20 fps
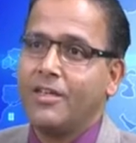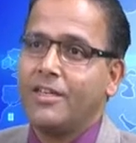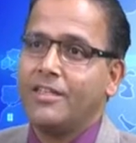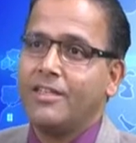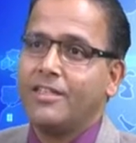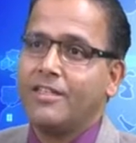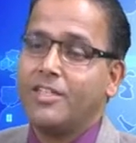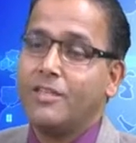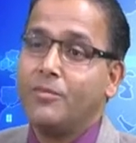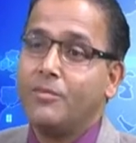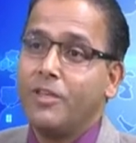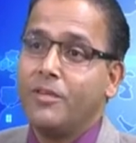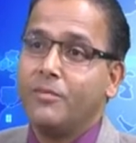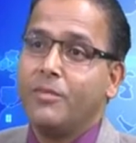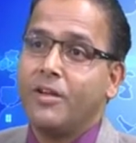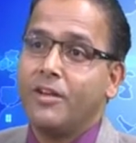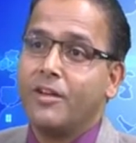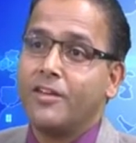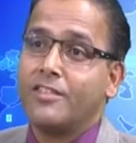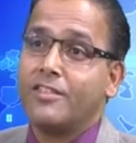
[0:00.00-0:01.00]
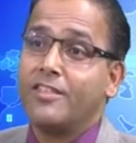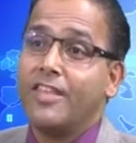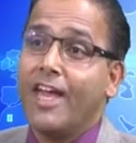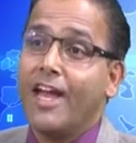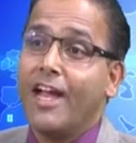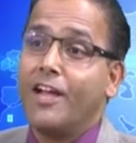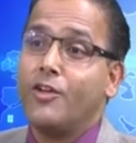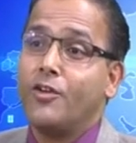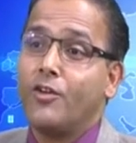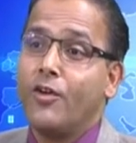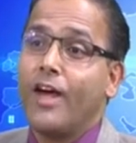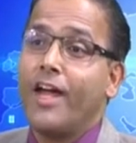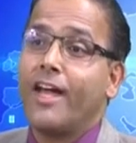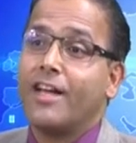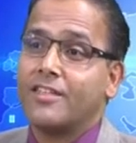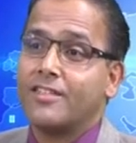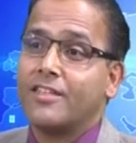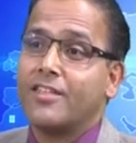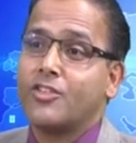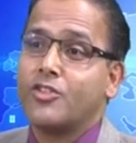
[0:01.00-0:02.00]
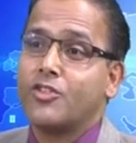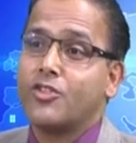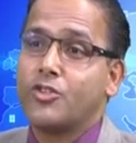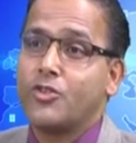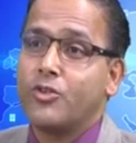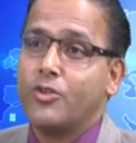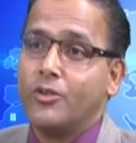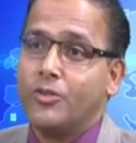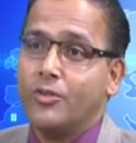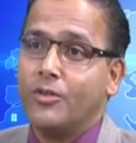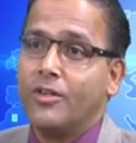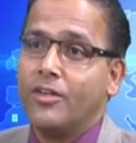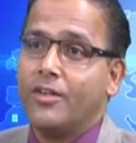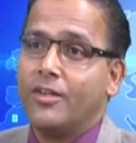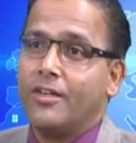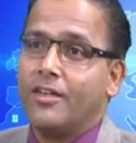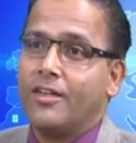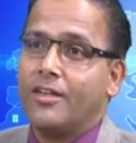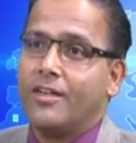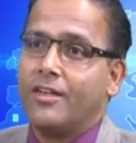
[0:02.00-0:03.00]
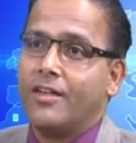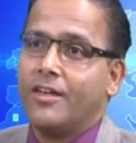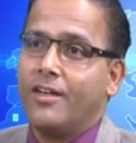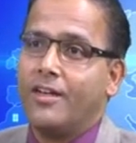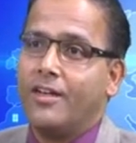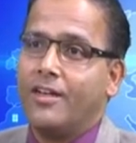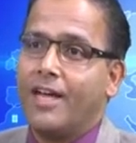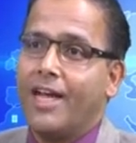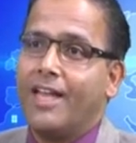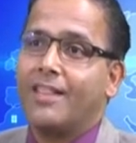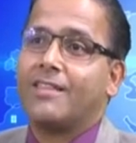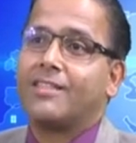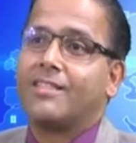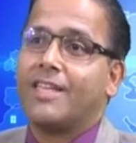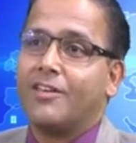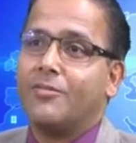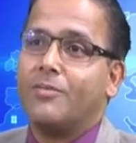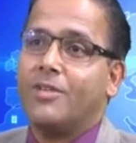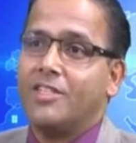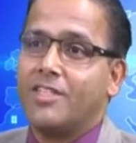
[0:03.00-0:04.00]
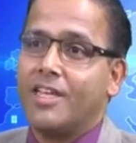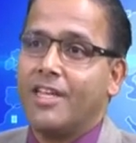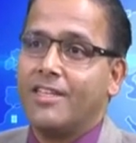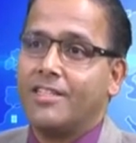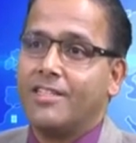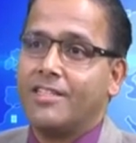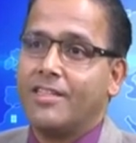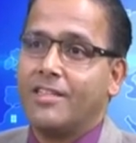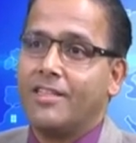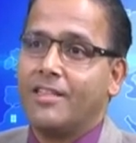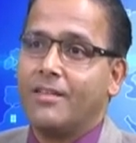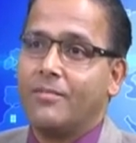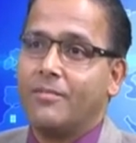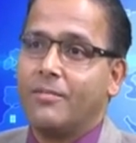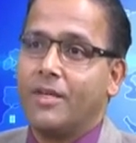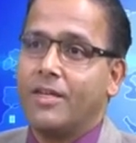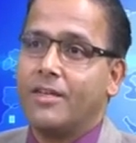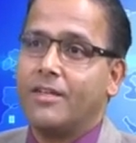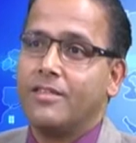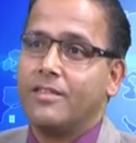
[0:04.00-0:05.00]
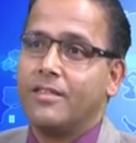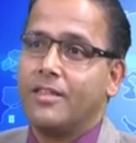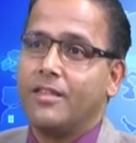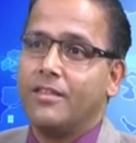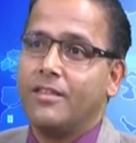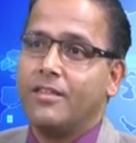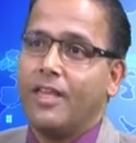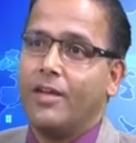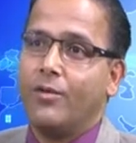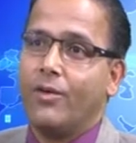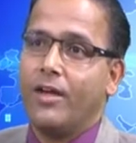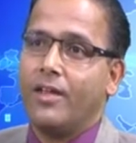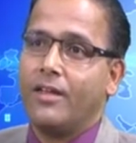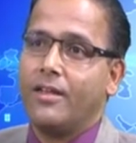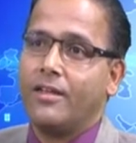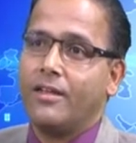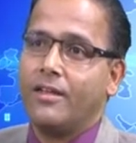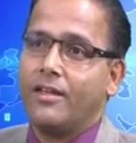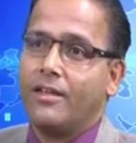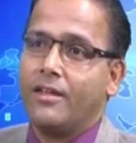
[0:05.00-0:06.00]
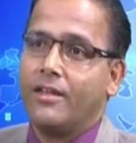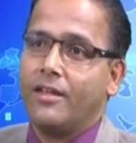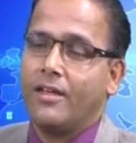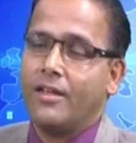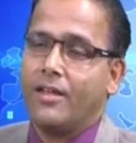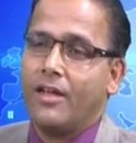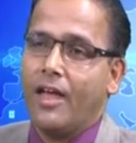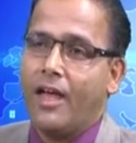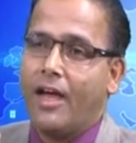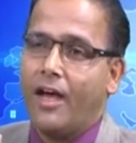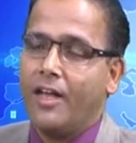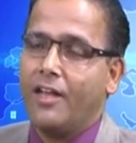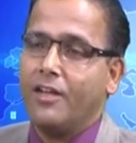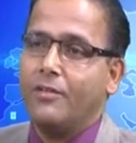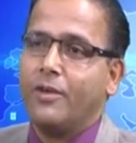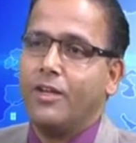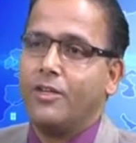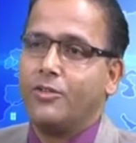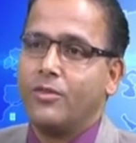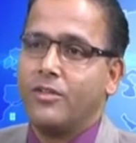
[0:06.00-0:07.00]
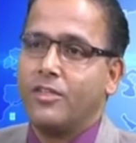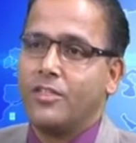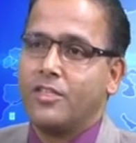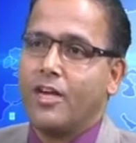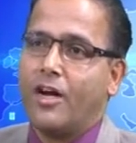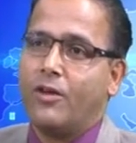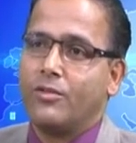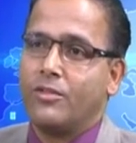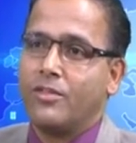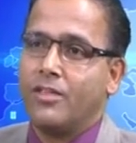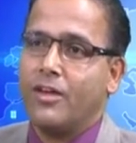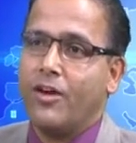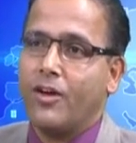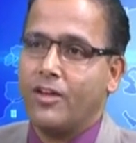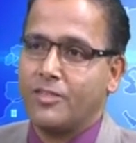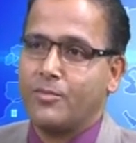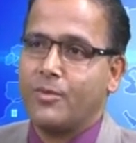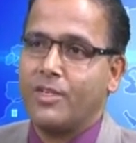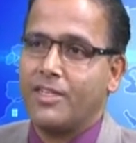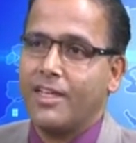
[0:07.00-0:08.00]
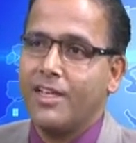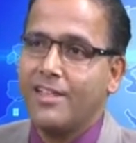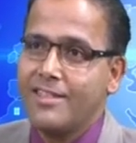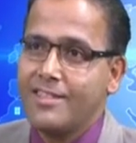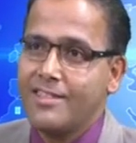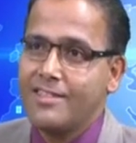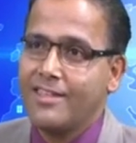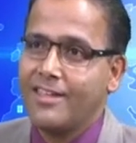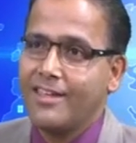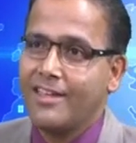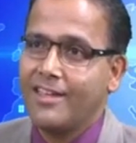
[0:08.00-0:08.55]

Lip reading: simply because they had no access to health services, because they were unable to reach out the hospitals